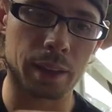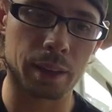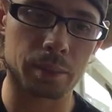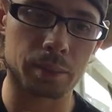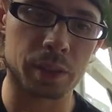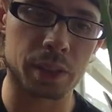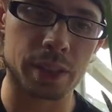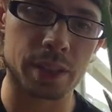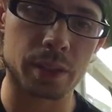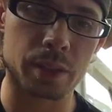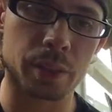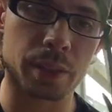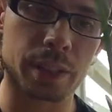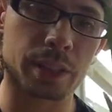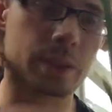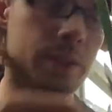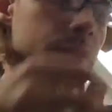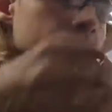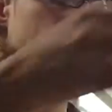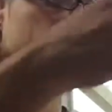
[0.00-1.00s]
am just
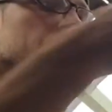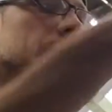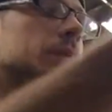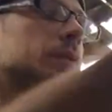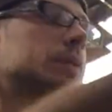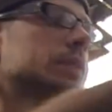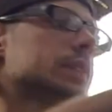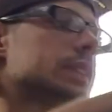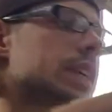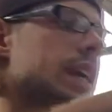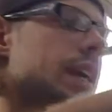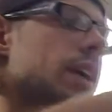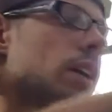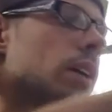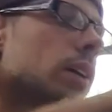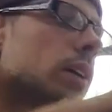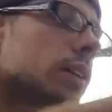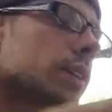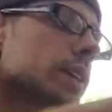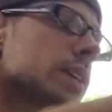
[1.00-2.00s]
going to take
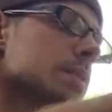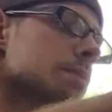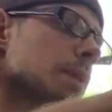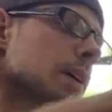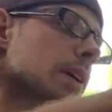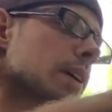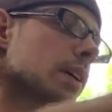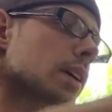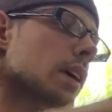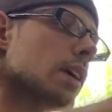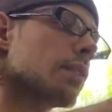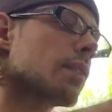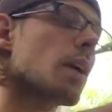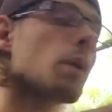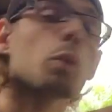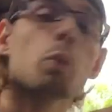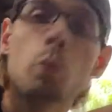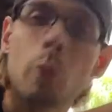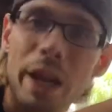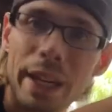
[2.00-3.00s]
all this bark off.
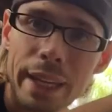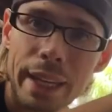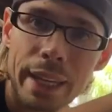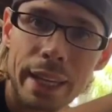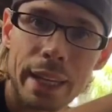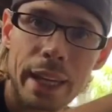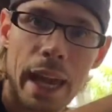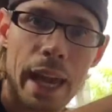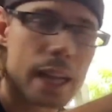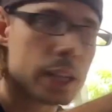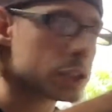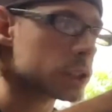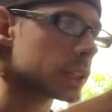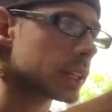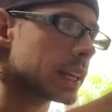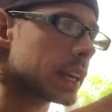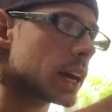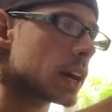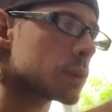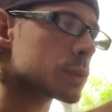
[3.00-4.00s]
Wetting it
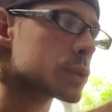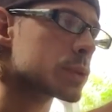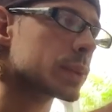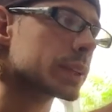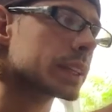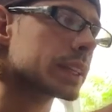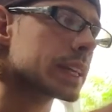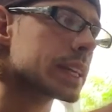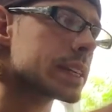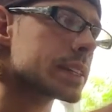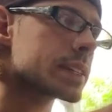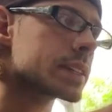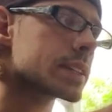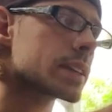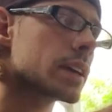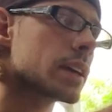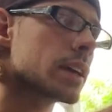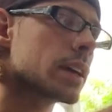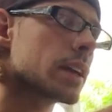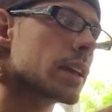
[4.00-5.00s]
actually helps release
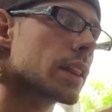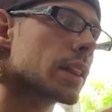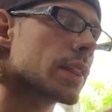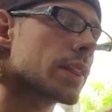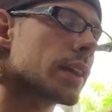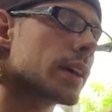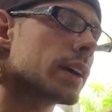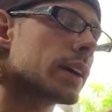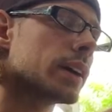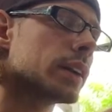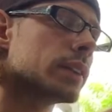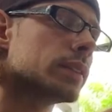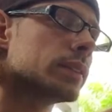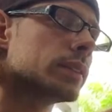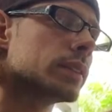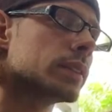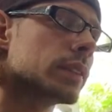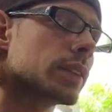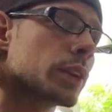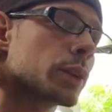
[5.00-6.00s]
the
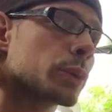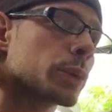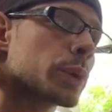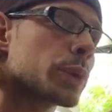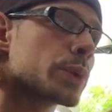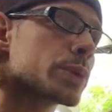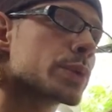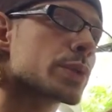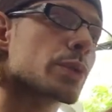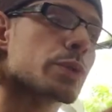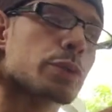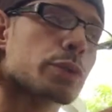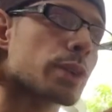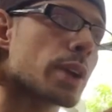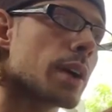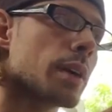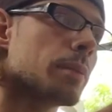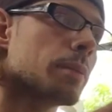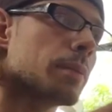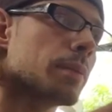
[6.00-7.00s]
roots
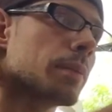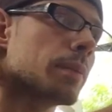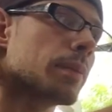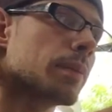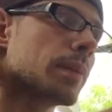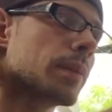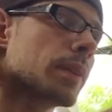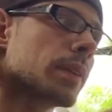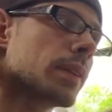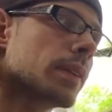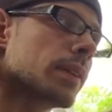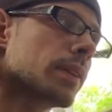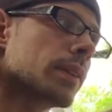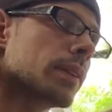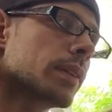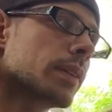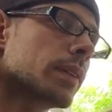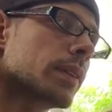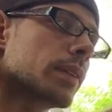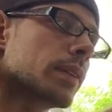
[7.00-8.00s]
from
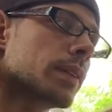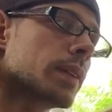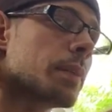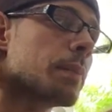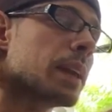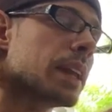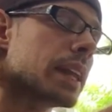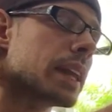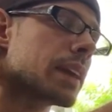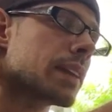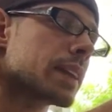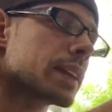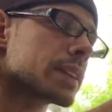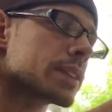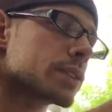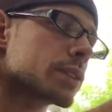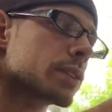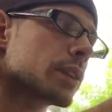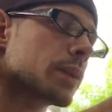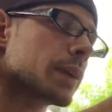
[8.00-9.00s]
the media that
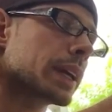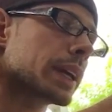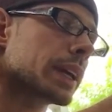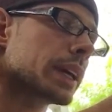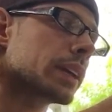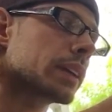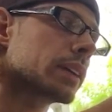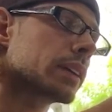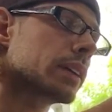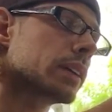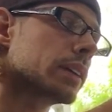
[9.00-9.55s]
it's growing in.